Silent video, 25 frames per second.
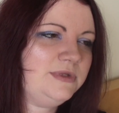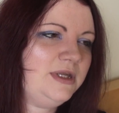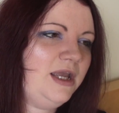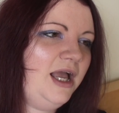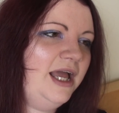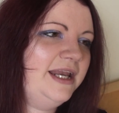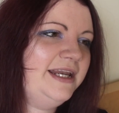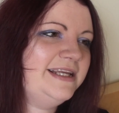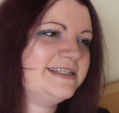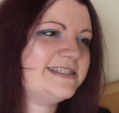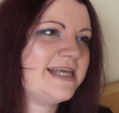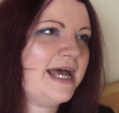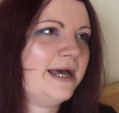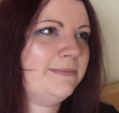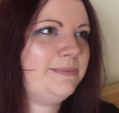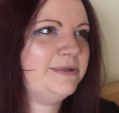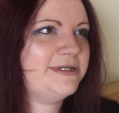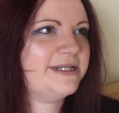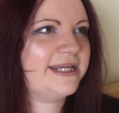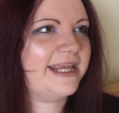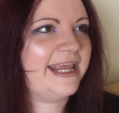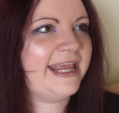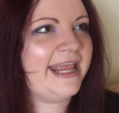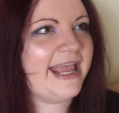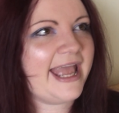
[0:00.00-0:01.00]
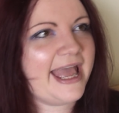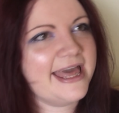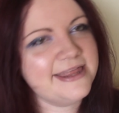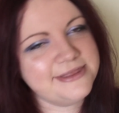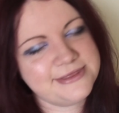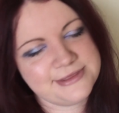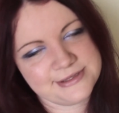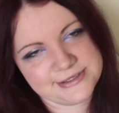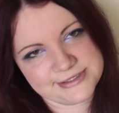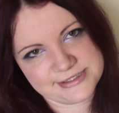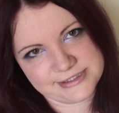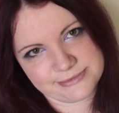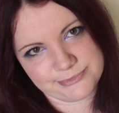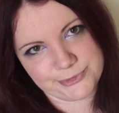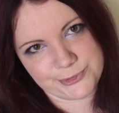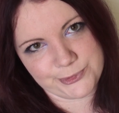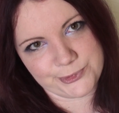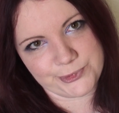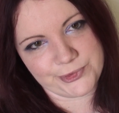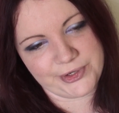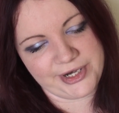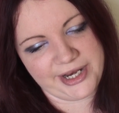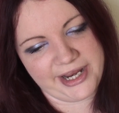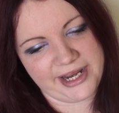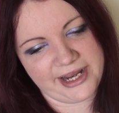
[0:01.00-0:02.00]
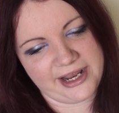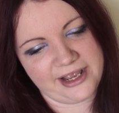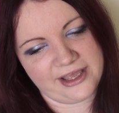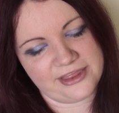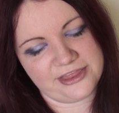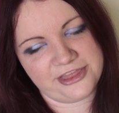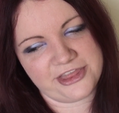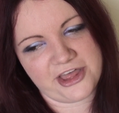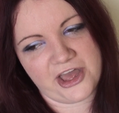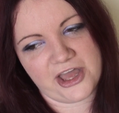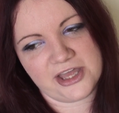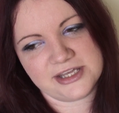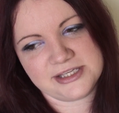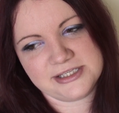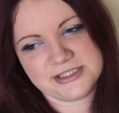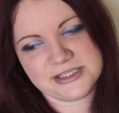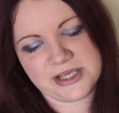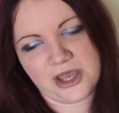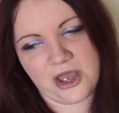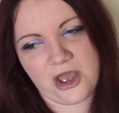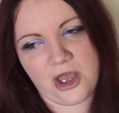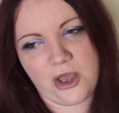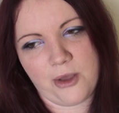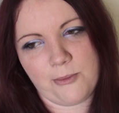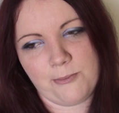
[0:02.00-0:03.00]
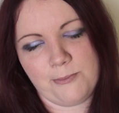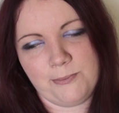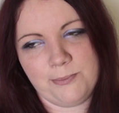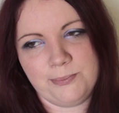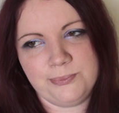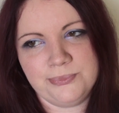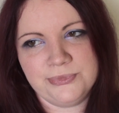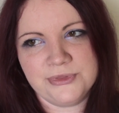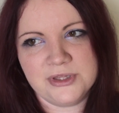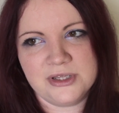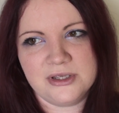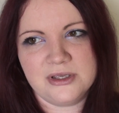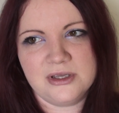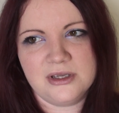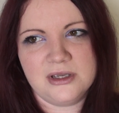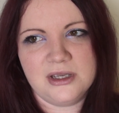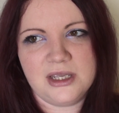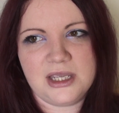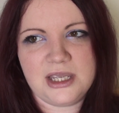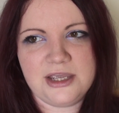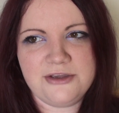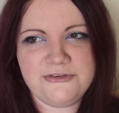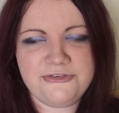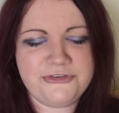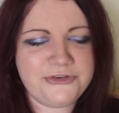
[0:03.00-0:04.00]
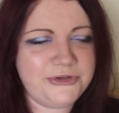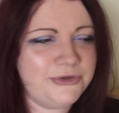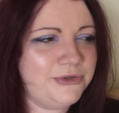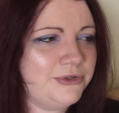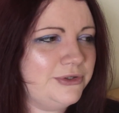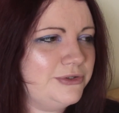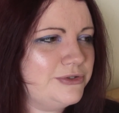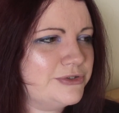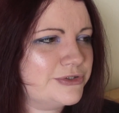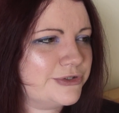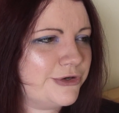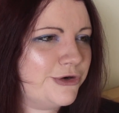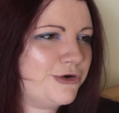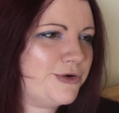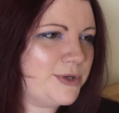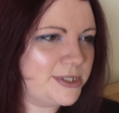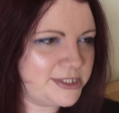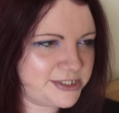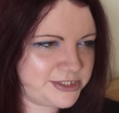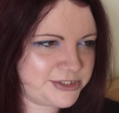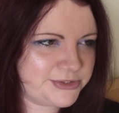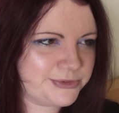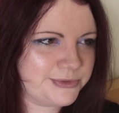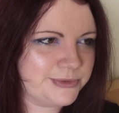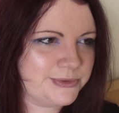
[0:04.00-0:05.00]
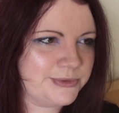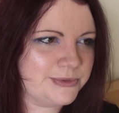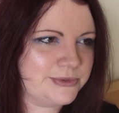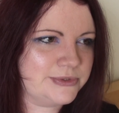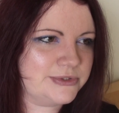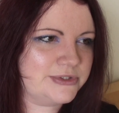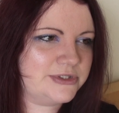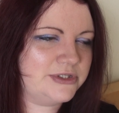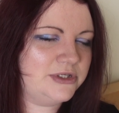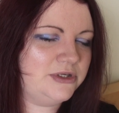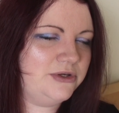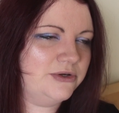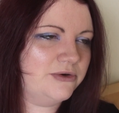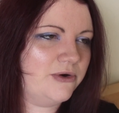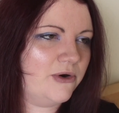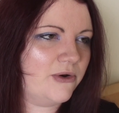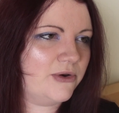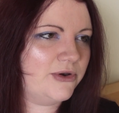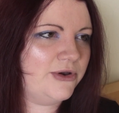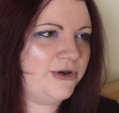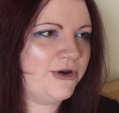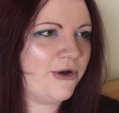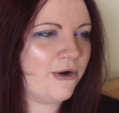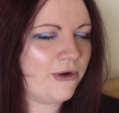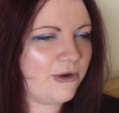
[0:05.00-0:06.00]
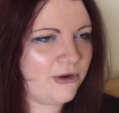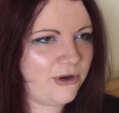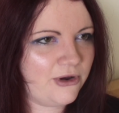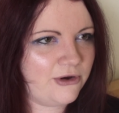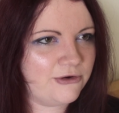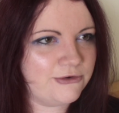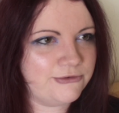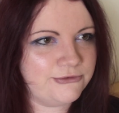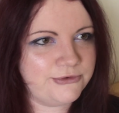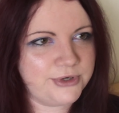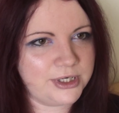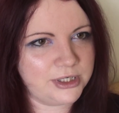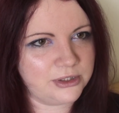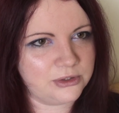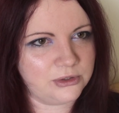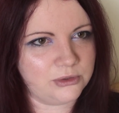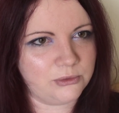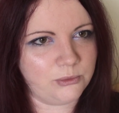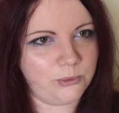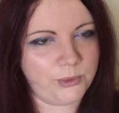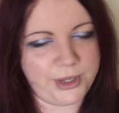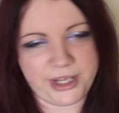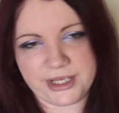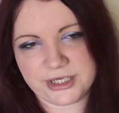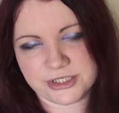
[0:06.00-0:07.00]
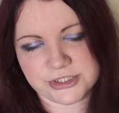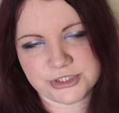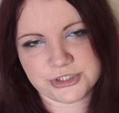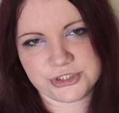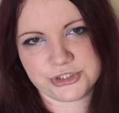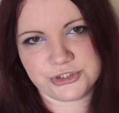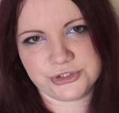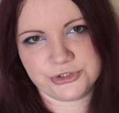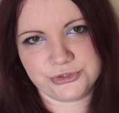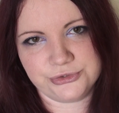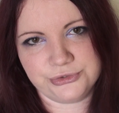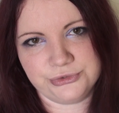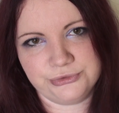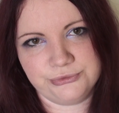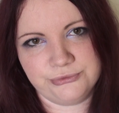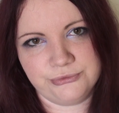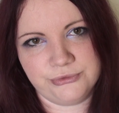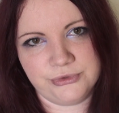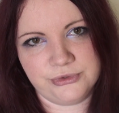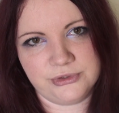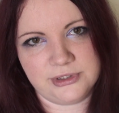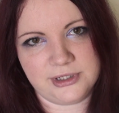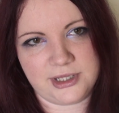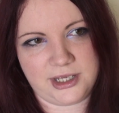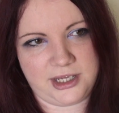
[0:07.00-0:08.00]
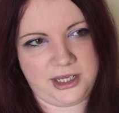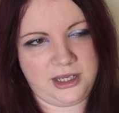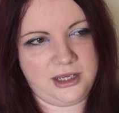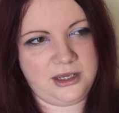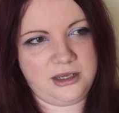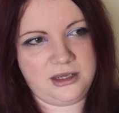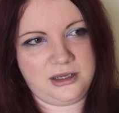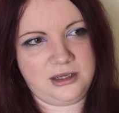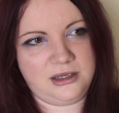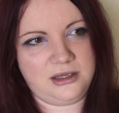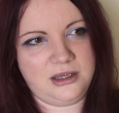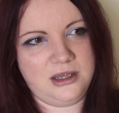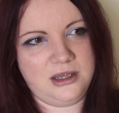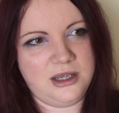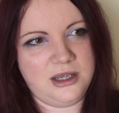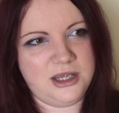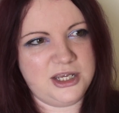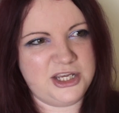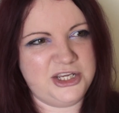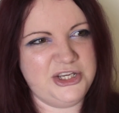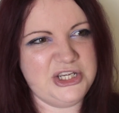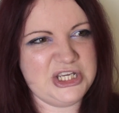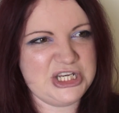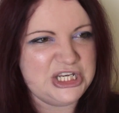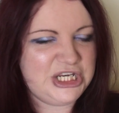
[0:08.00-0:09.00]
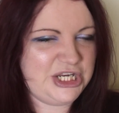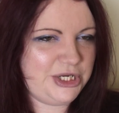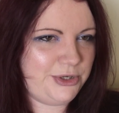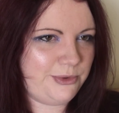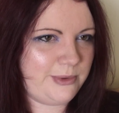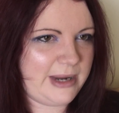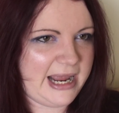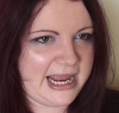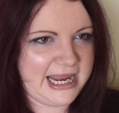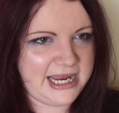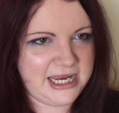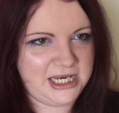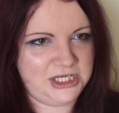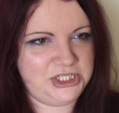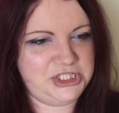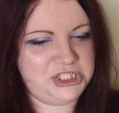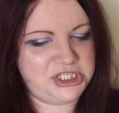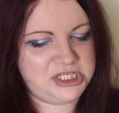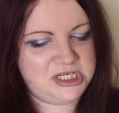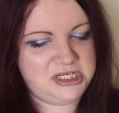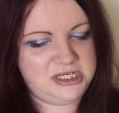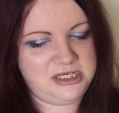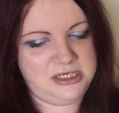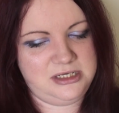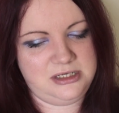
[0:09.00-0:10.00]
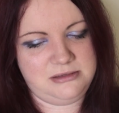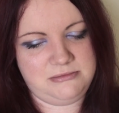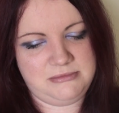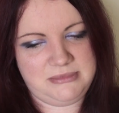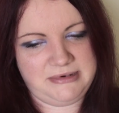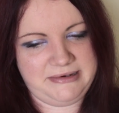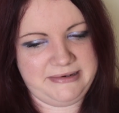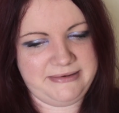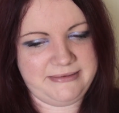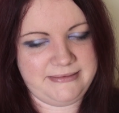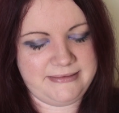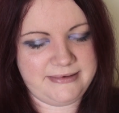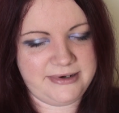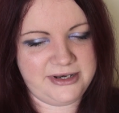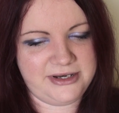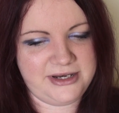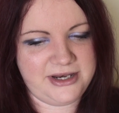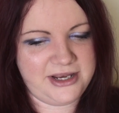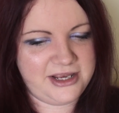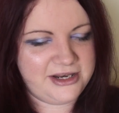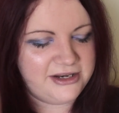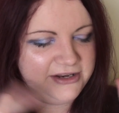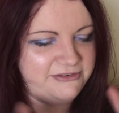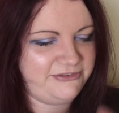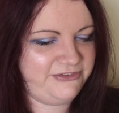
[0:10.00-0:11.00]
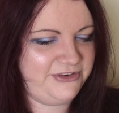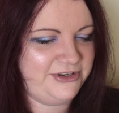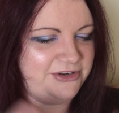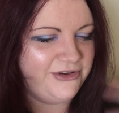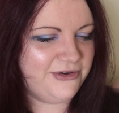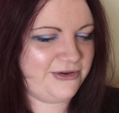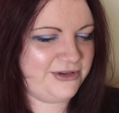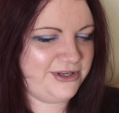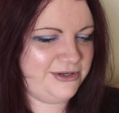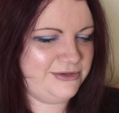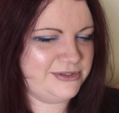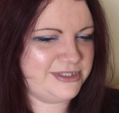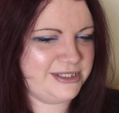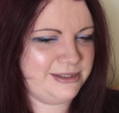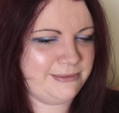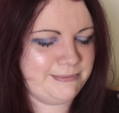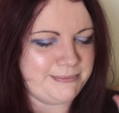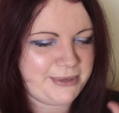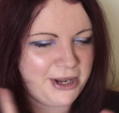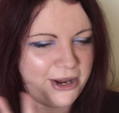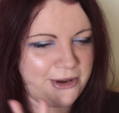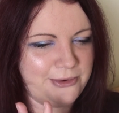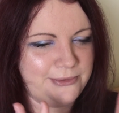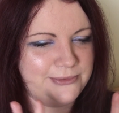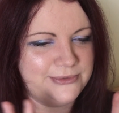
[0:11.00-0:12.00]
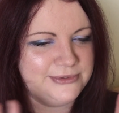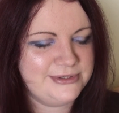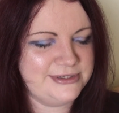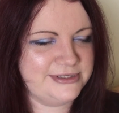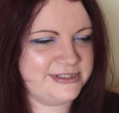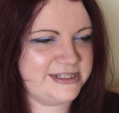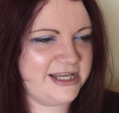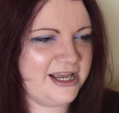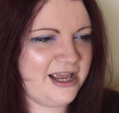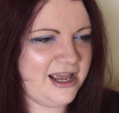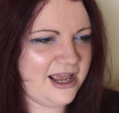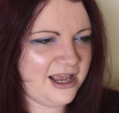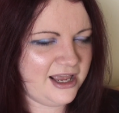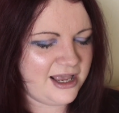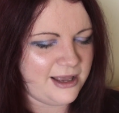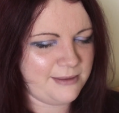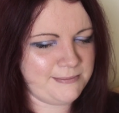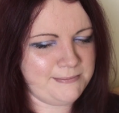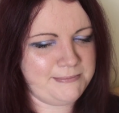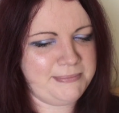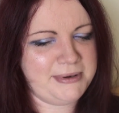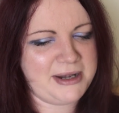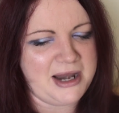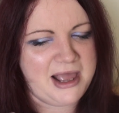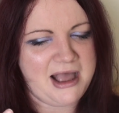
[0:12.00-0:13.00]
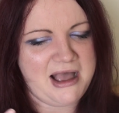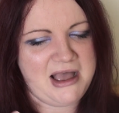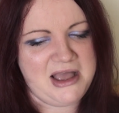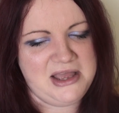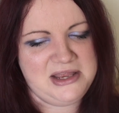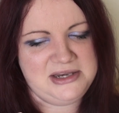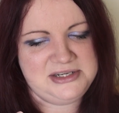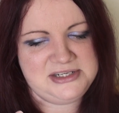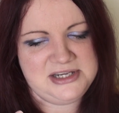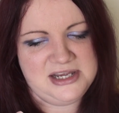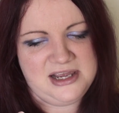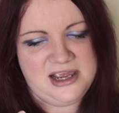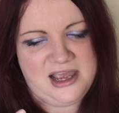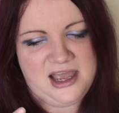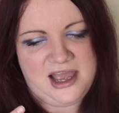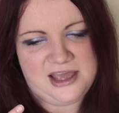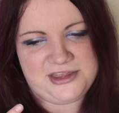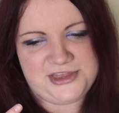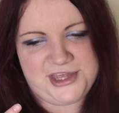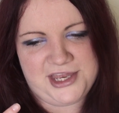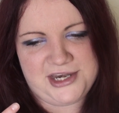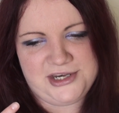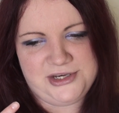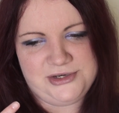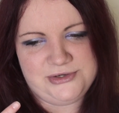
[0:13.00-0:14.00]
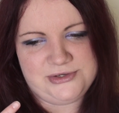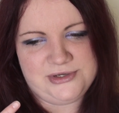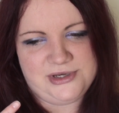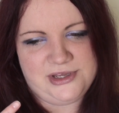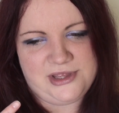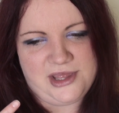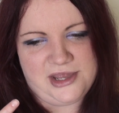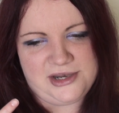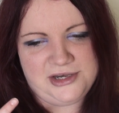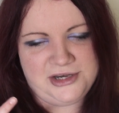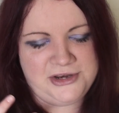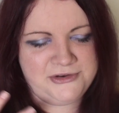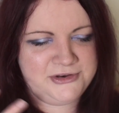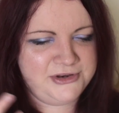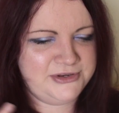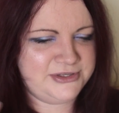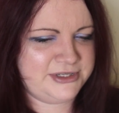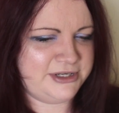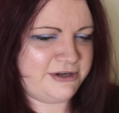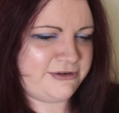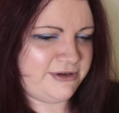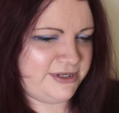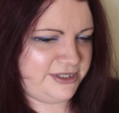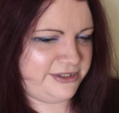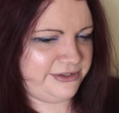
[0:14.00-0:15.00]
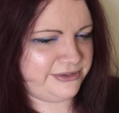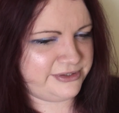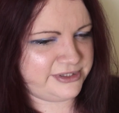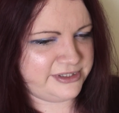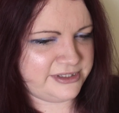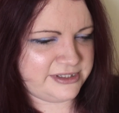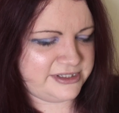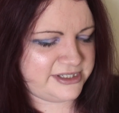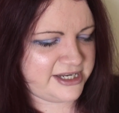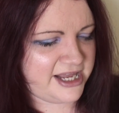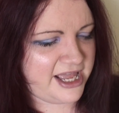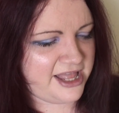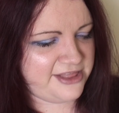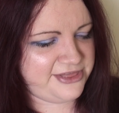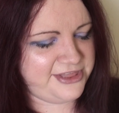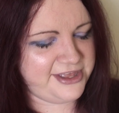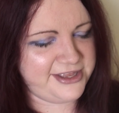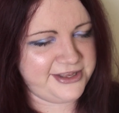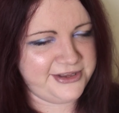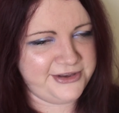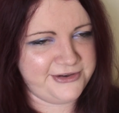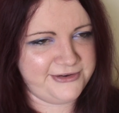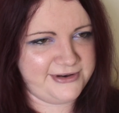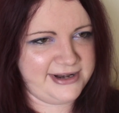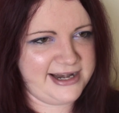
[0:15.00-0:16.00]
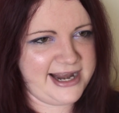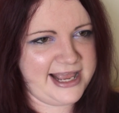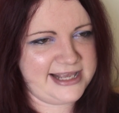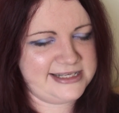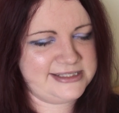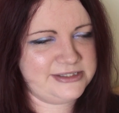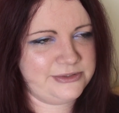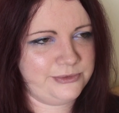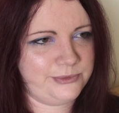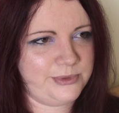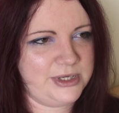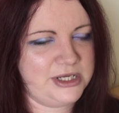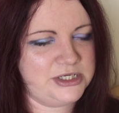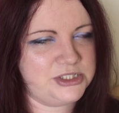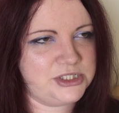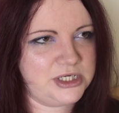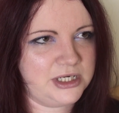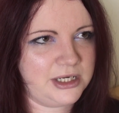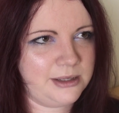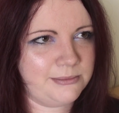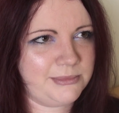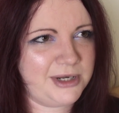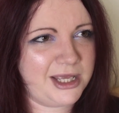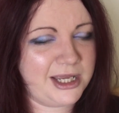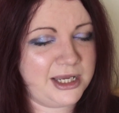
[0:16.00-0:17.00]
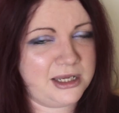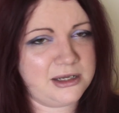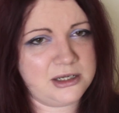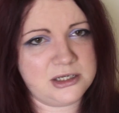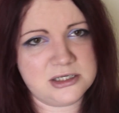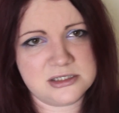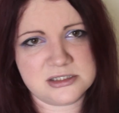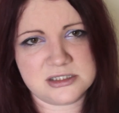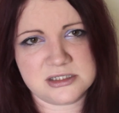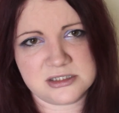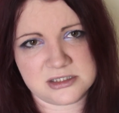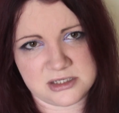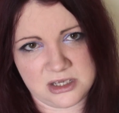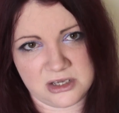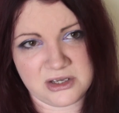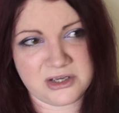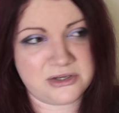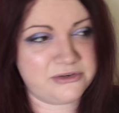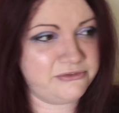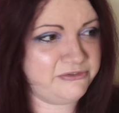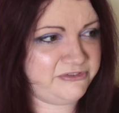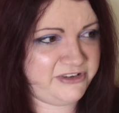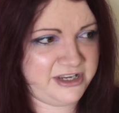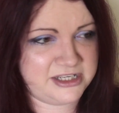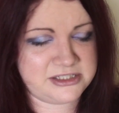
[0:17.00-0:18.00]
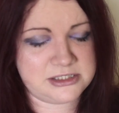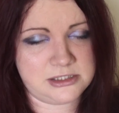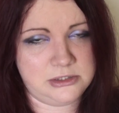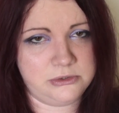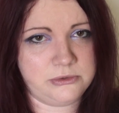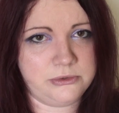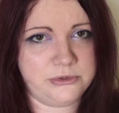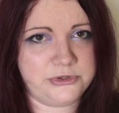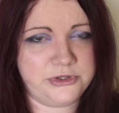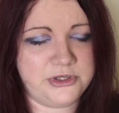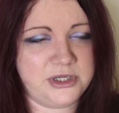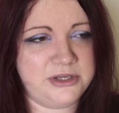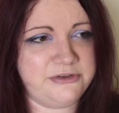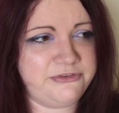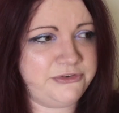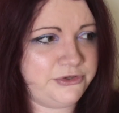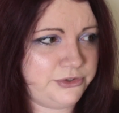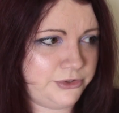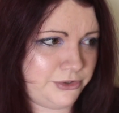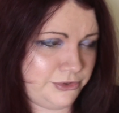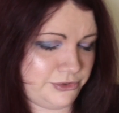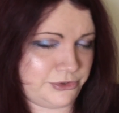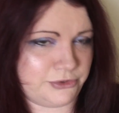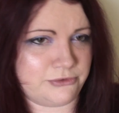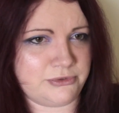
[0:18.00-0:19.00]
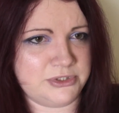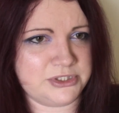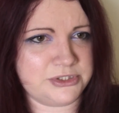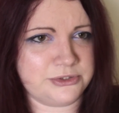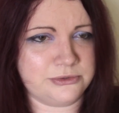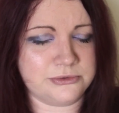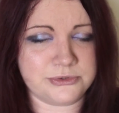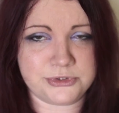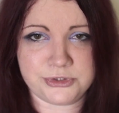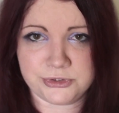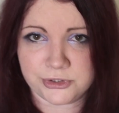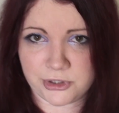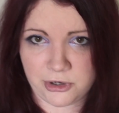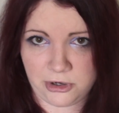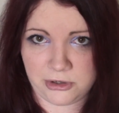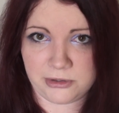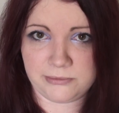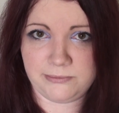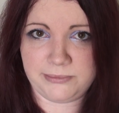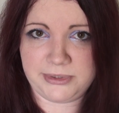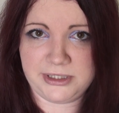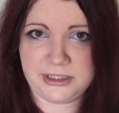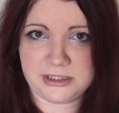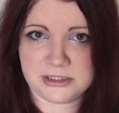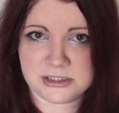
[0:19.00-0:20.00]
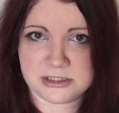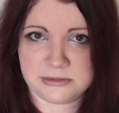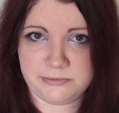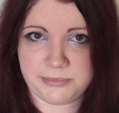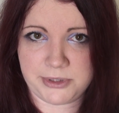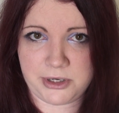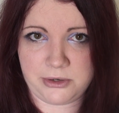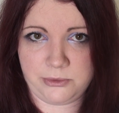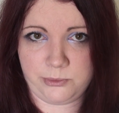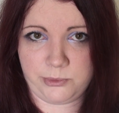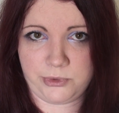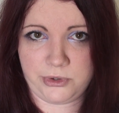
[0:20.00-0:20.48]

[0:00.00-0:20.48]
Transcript: it's happened again this morning that if you use crystals, you're not a real witch. Like, you're new agey, and if you're not using bones and blood, then you're using crystals instead, then you're a lesser witch. And I'm like, because there's a hard and fast law that if you use crystals, you can't be into bone